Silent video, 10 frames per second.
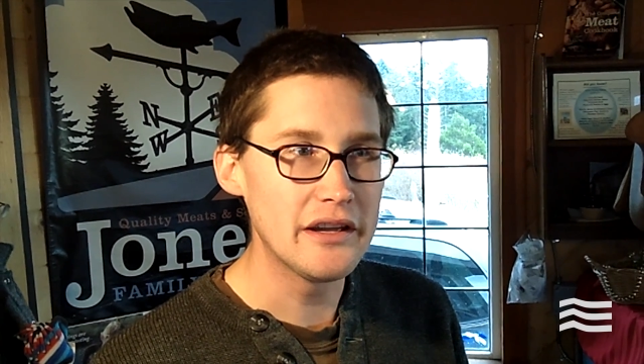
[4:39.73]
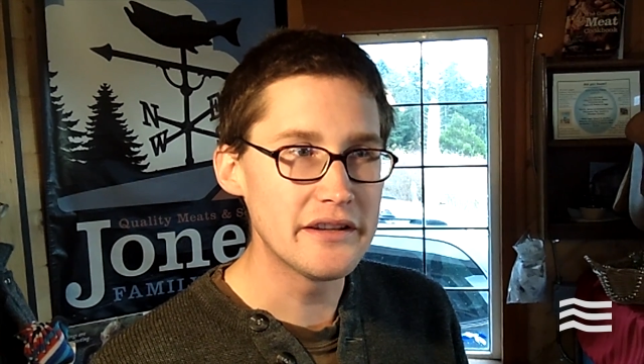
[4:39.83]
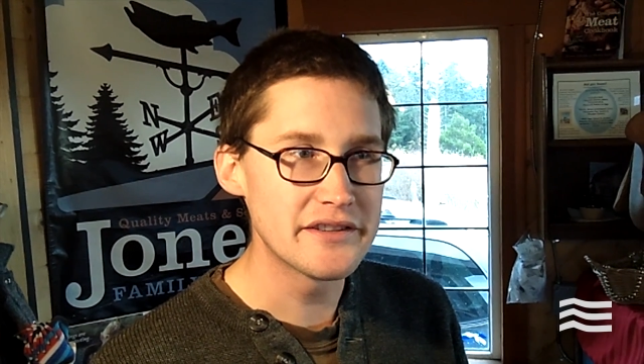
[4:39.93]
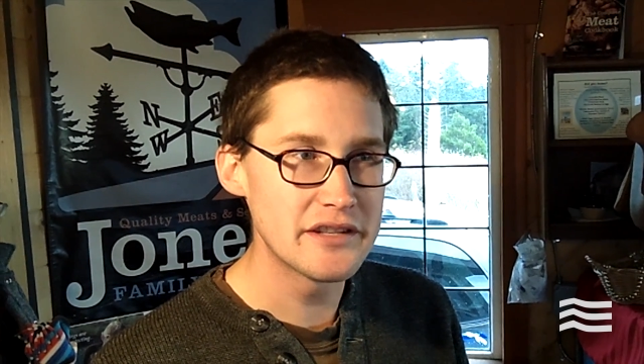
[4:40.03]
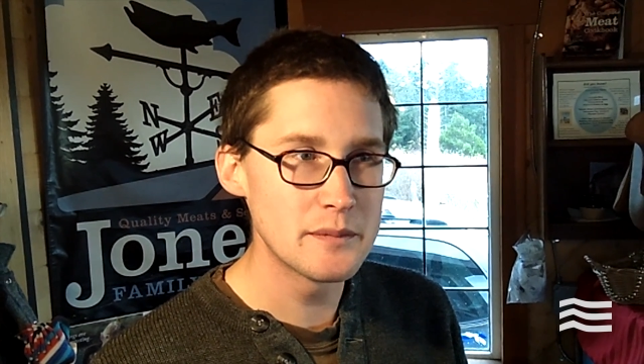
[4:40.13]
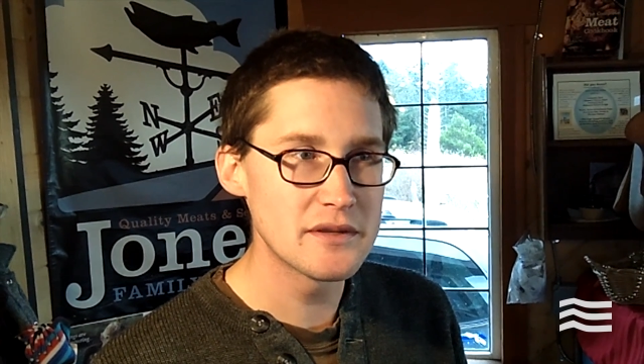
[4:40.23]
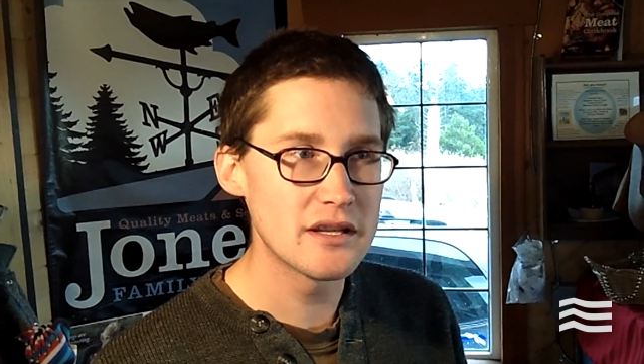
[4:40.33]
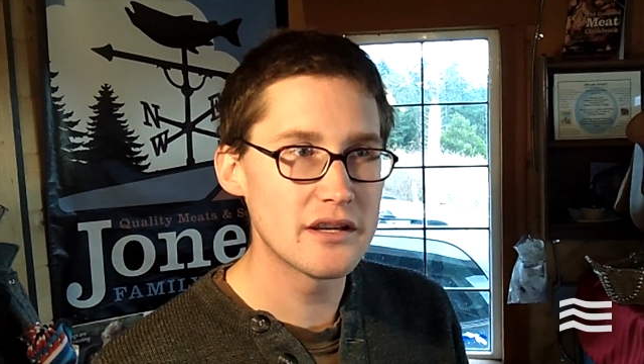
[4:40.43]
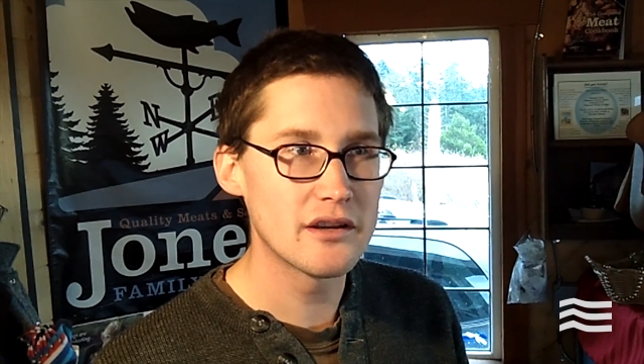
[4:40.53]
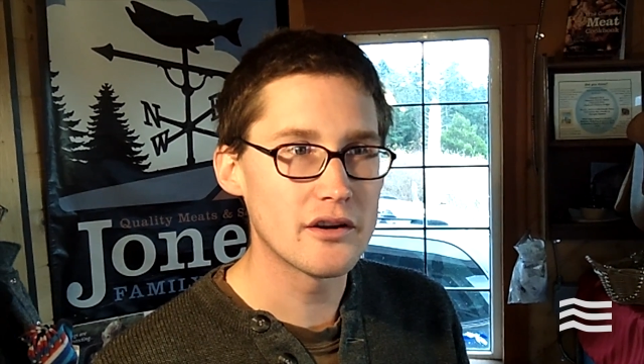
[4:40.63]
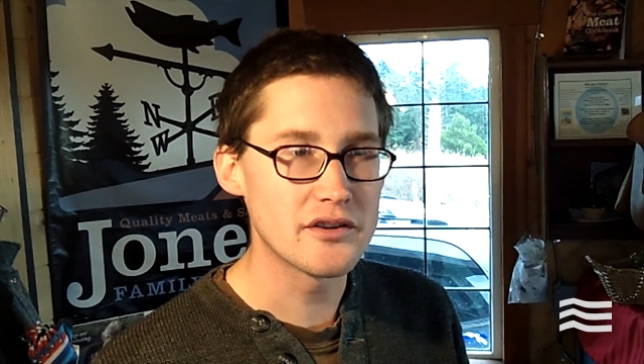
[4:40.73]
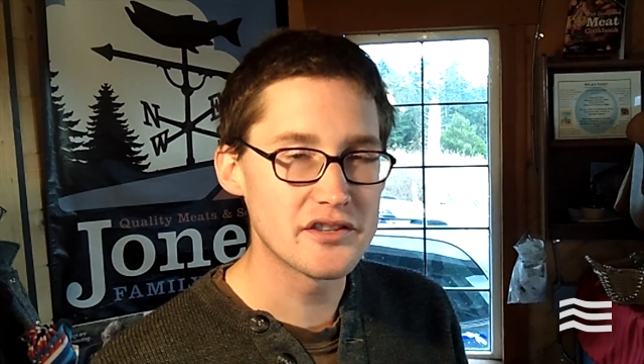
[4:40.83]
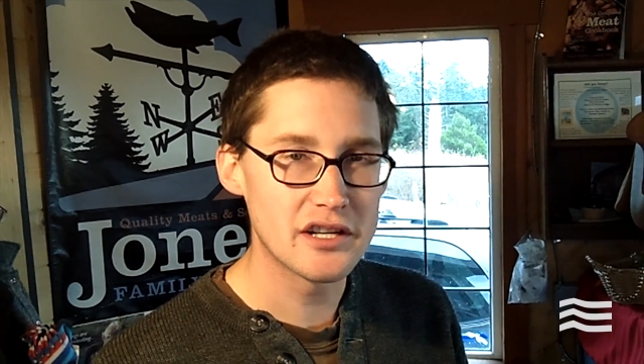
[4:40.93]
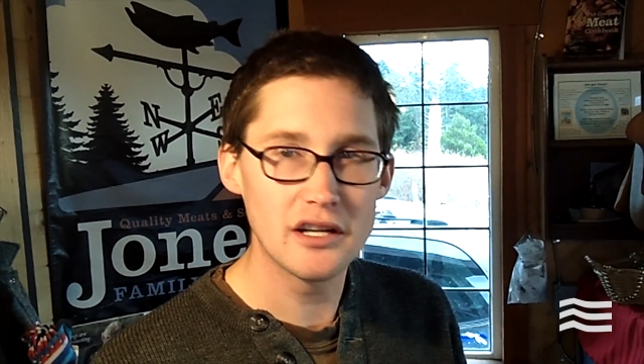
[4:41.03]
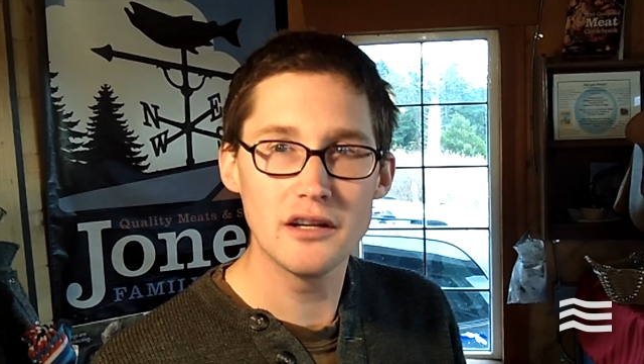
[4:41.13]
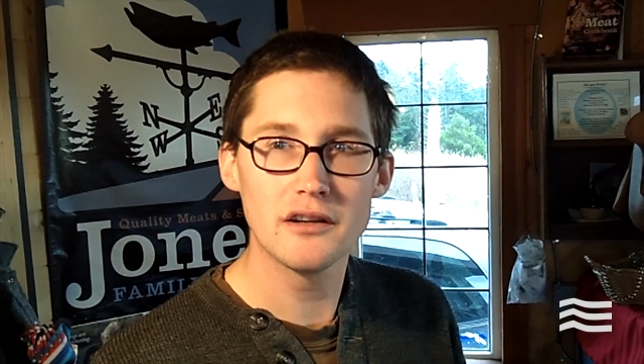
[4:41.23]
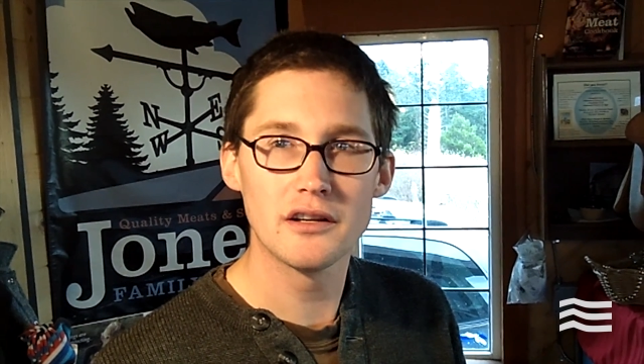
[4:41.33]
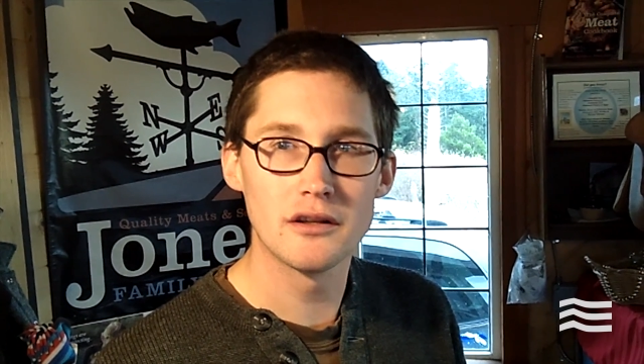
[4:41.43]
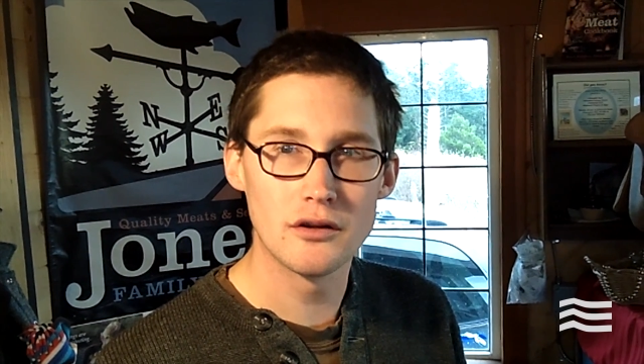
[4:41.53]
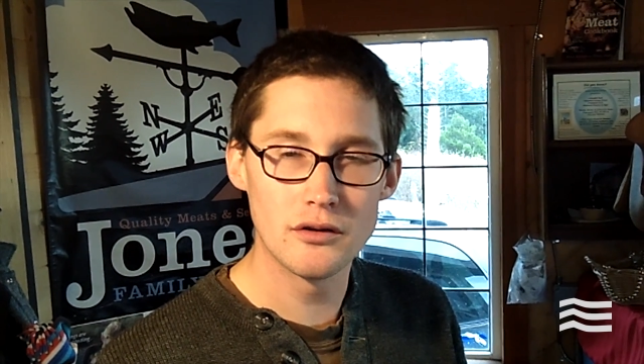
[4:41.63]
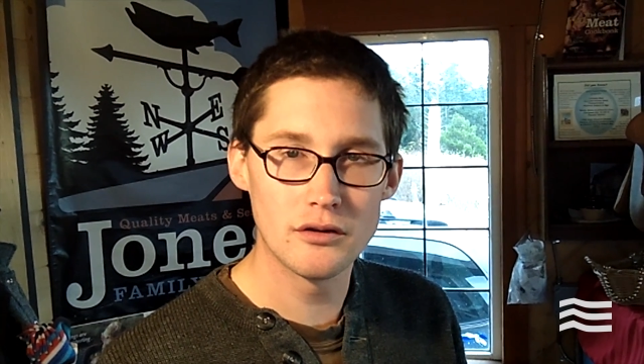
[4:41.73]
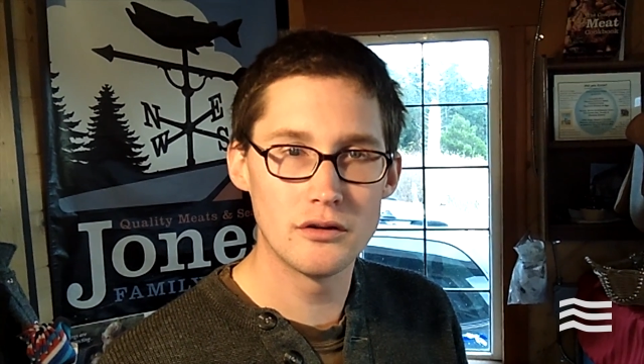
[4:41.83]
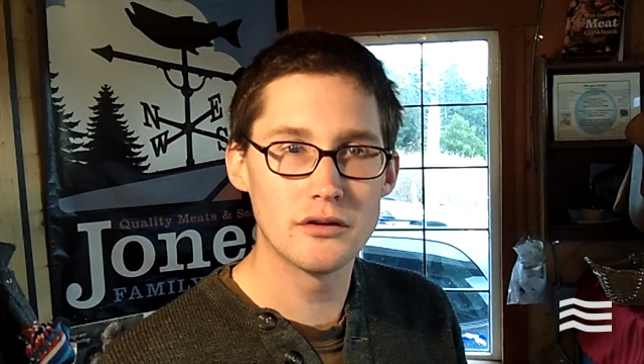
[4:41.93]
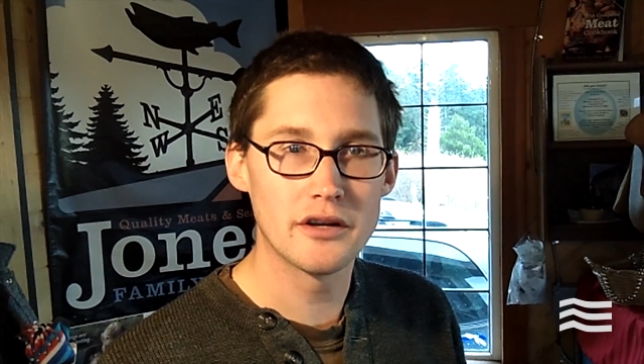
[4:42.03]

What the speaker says: it seems like our state and local